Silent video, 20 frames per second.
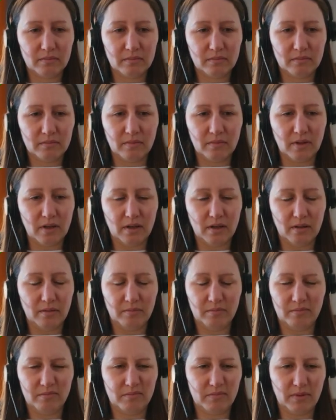
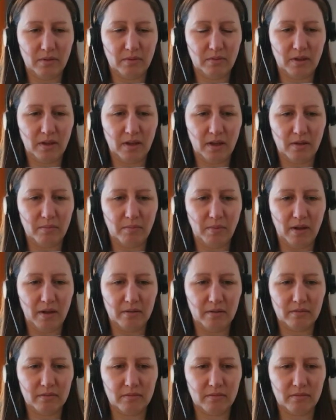I'll think about